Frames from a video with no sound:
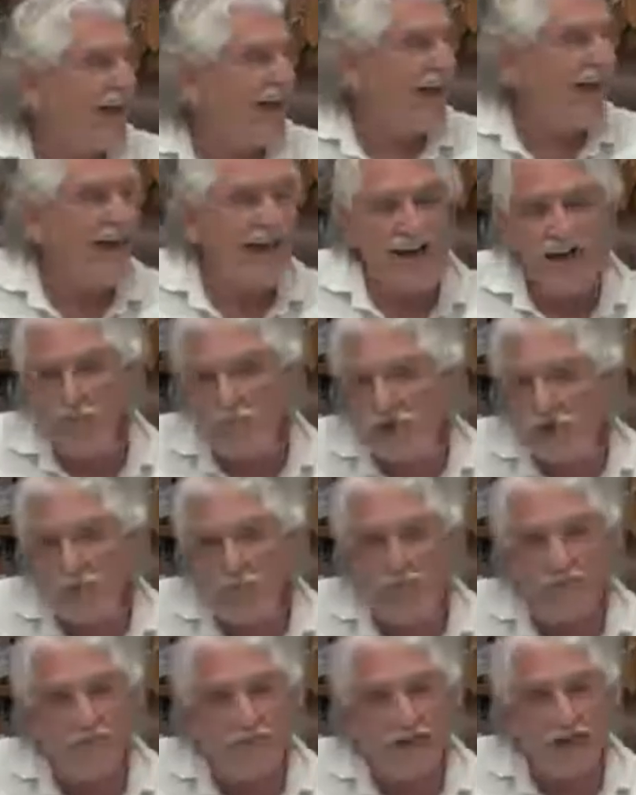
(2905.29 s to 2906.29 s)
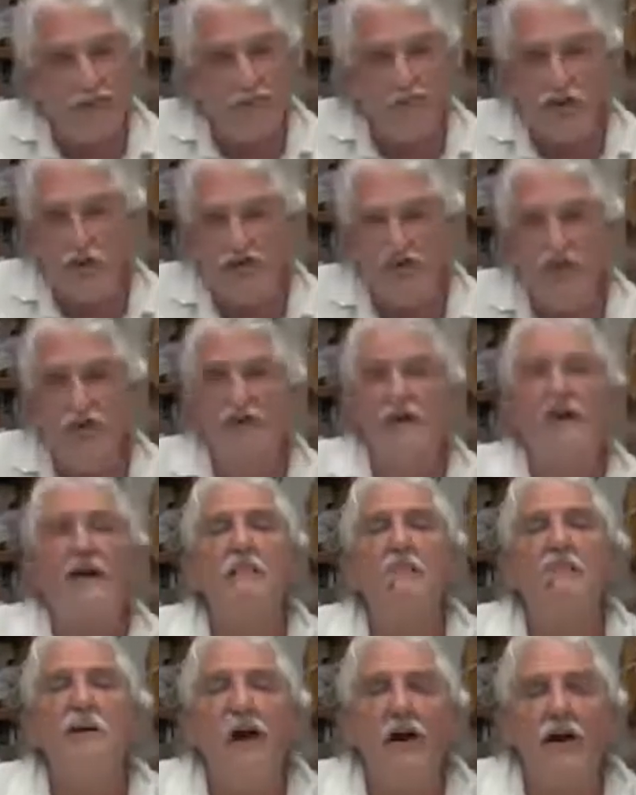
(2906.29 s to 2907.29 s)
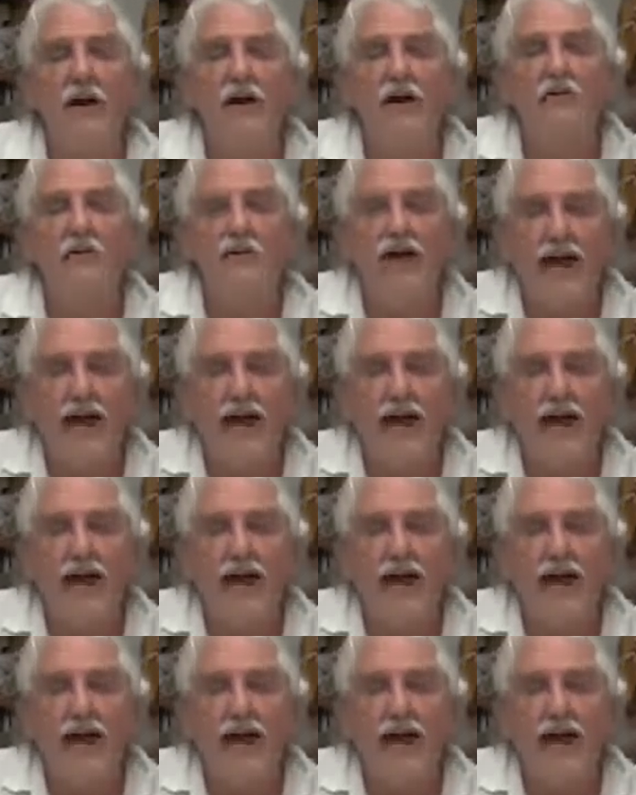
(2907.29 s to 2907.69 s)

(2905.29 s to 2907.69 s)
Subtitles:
A lot of people have done books on the comparative